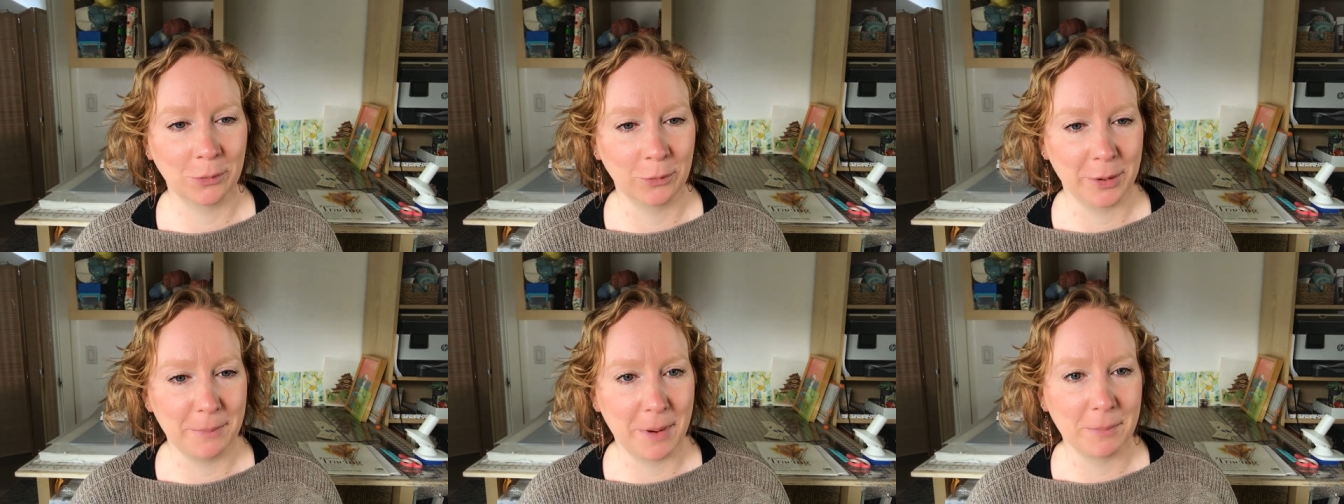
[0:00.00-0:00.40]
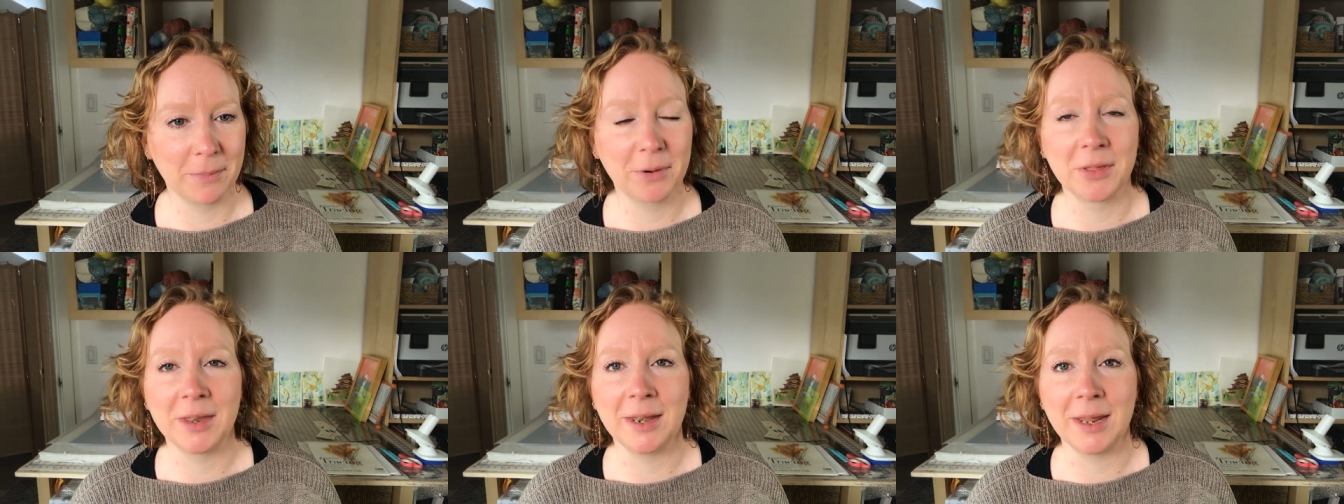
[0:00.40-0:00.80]

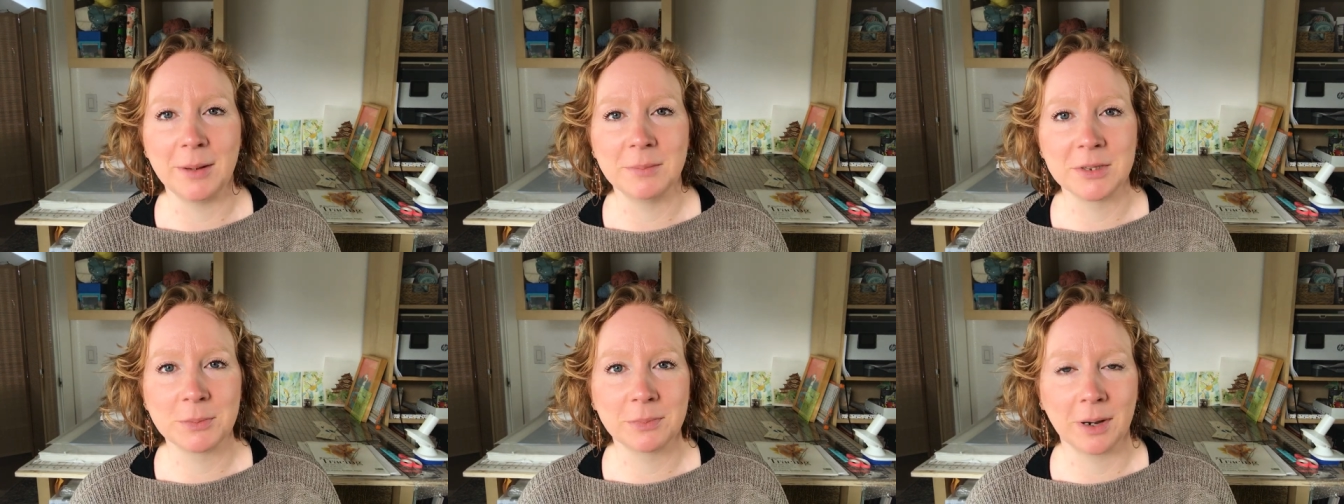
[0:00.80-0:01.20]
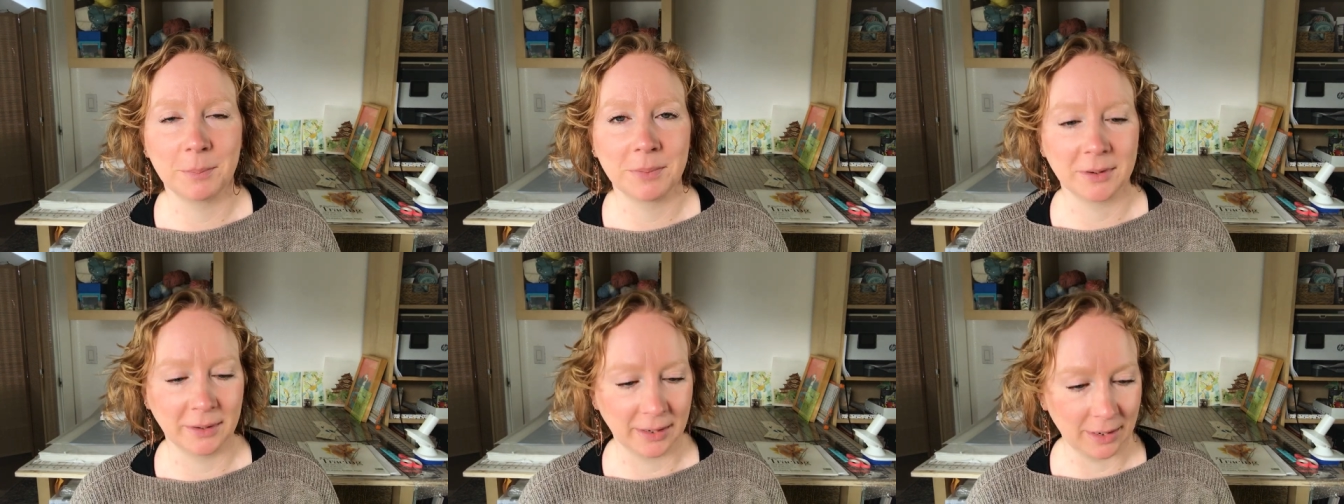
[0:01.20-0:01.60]
remember the names
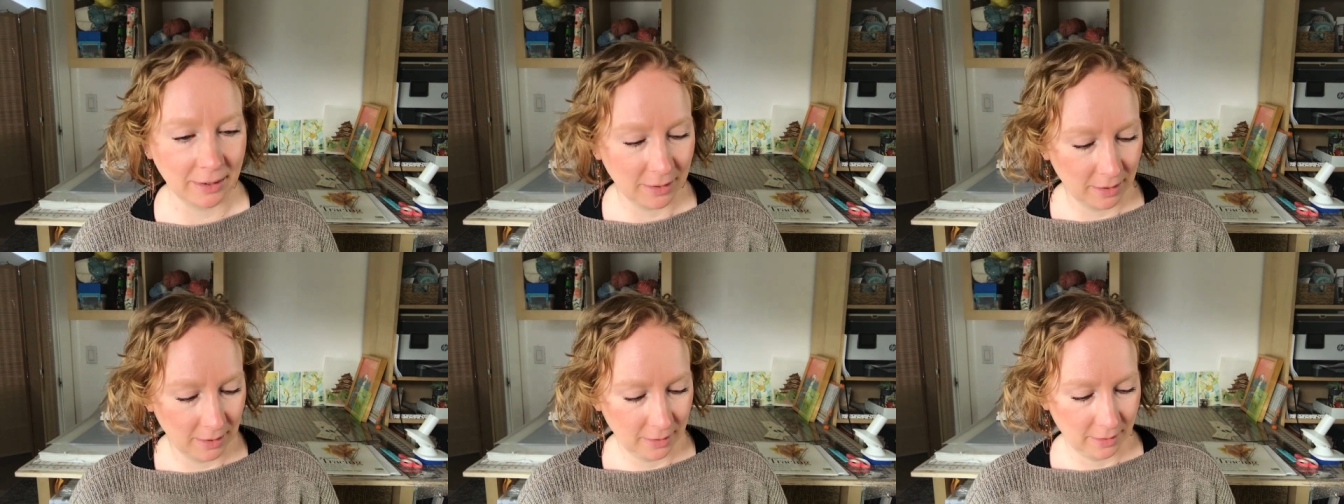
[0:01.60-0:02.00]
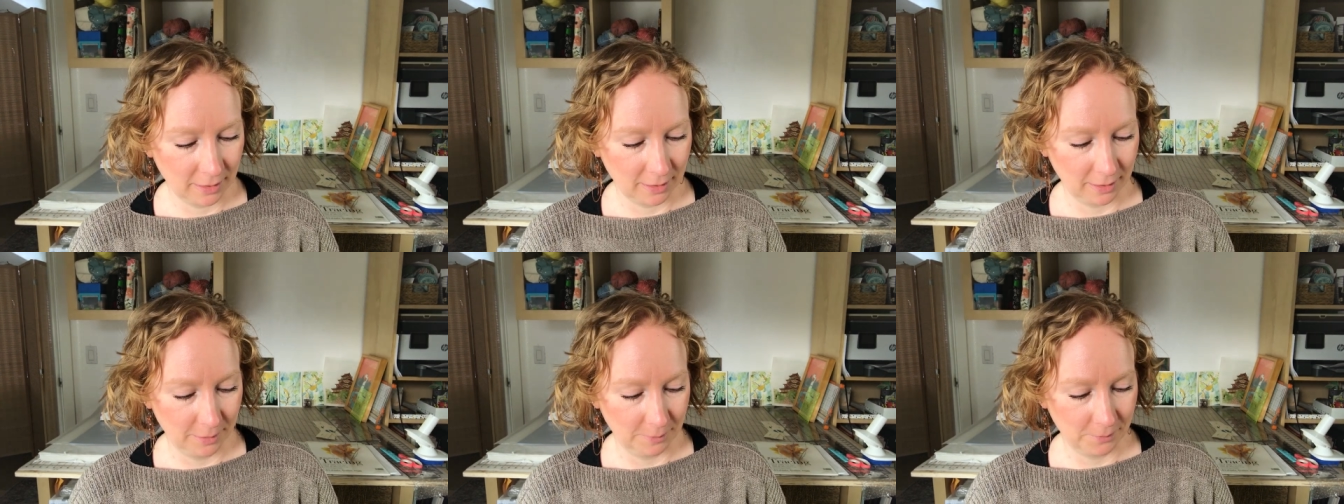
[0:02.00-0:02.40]
properly.
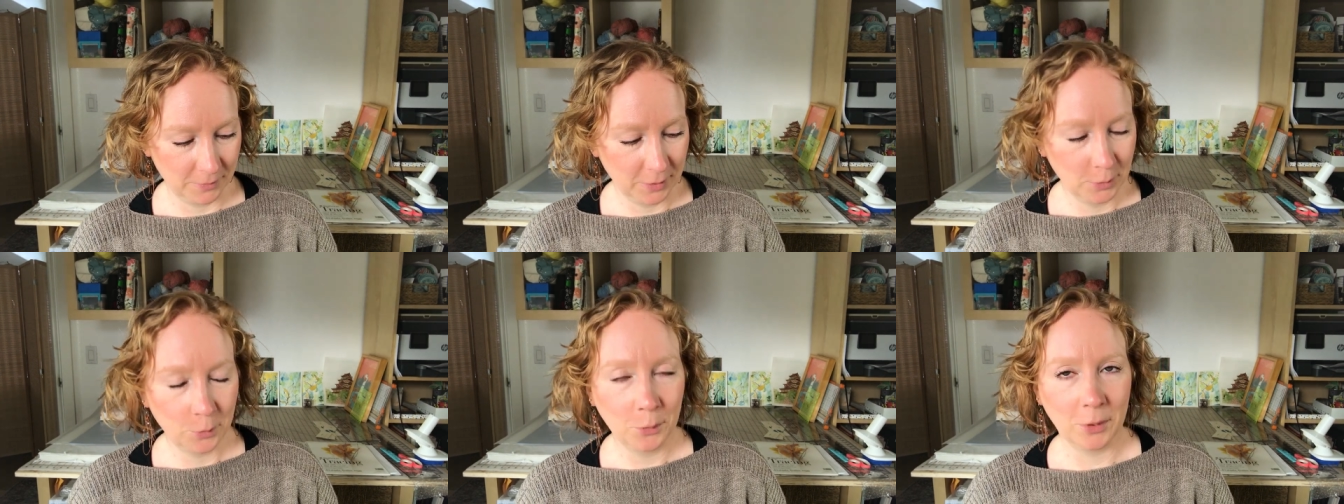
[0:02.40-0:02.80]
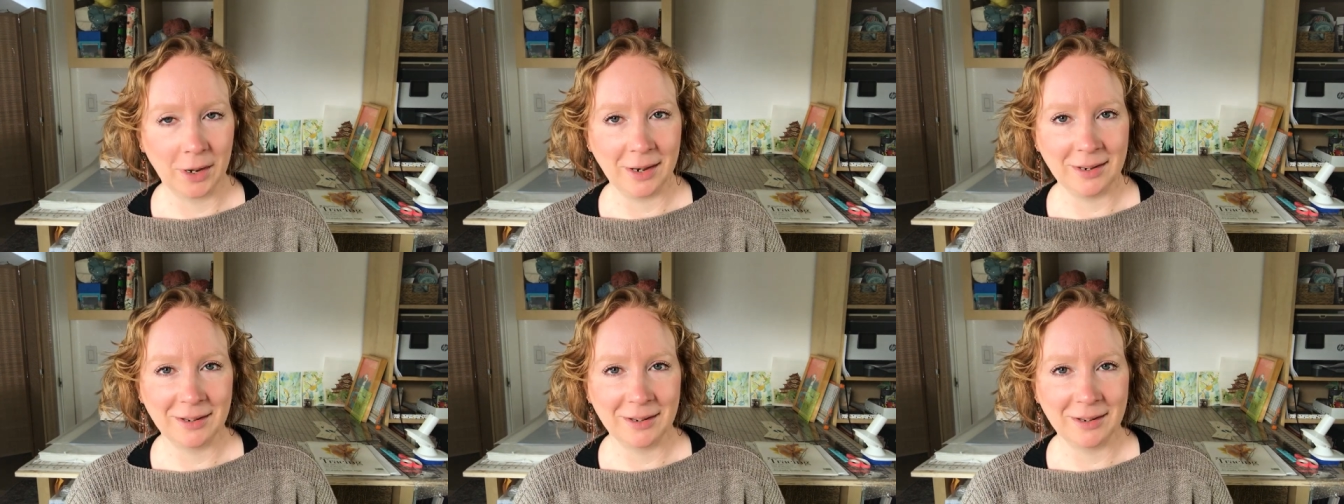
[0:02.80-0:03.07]
Um, when I